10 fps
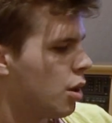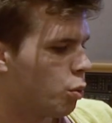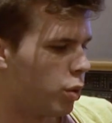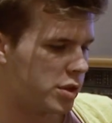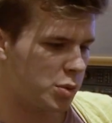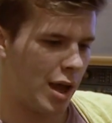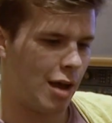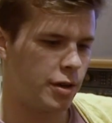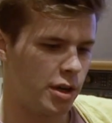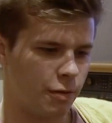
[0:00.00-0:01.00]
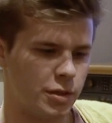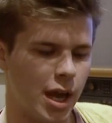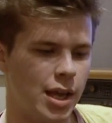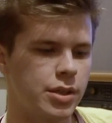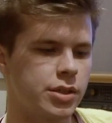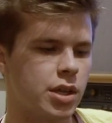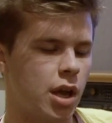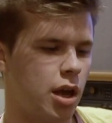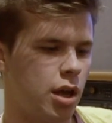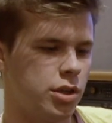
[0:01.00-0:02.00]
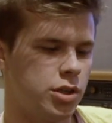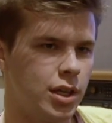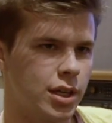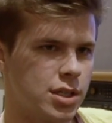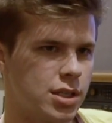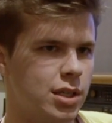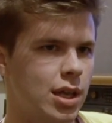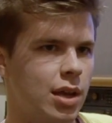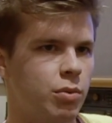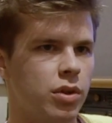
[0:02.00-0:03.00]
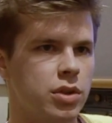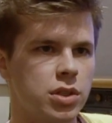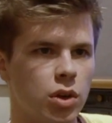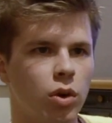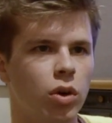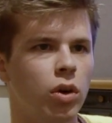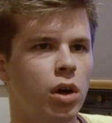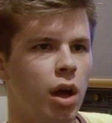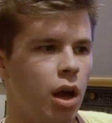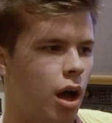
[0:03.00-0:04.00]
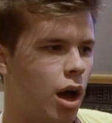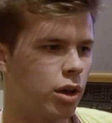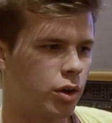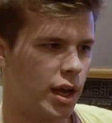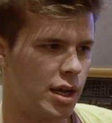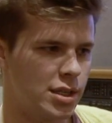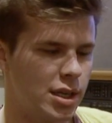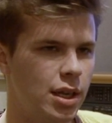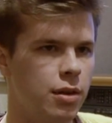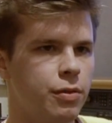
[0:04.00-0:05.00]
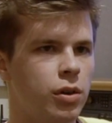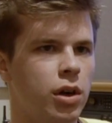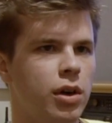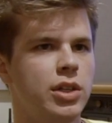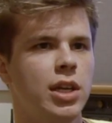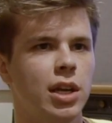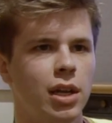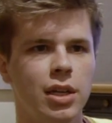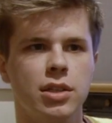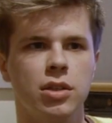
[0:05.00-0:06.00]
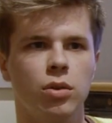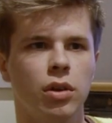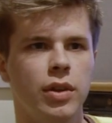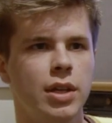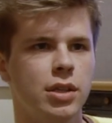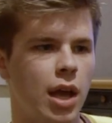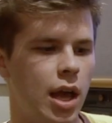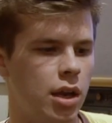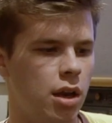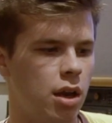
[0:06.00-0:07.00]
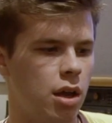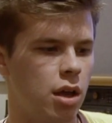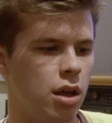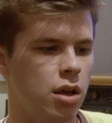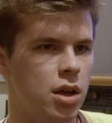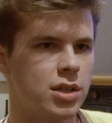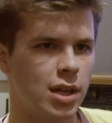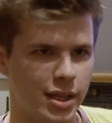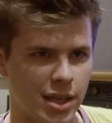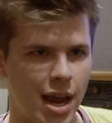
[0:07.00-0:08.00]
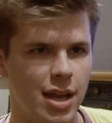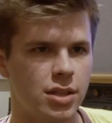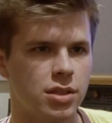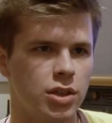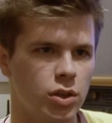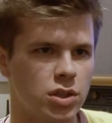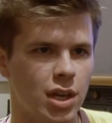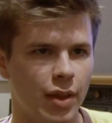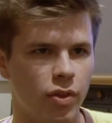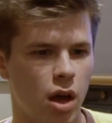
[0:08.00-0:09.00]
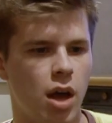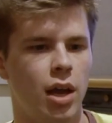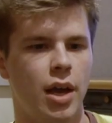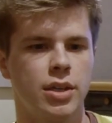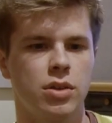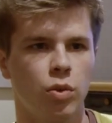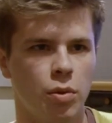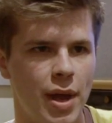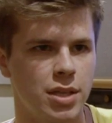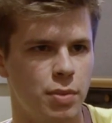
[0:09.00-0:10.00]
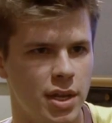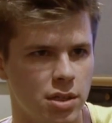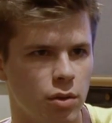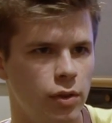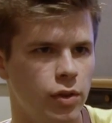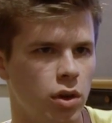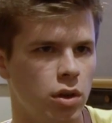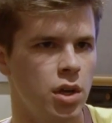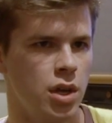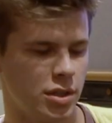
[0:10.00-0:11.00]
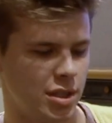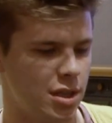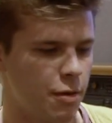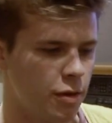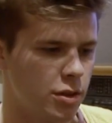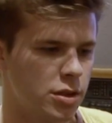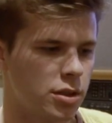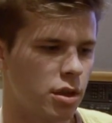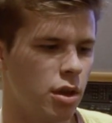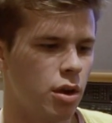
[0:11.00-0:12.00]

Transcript: Once we have enough takes, uh, Julie can sit down with a score I'll create a CD for her and she can listen to all of these and uh, select edits. So she'll select the highlights, all the best bits that we've got. this differs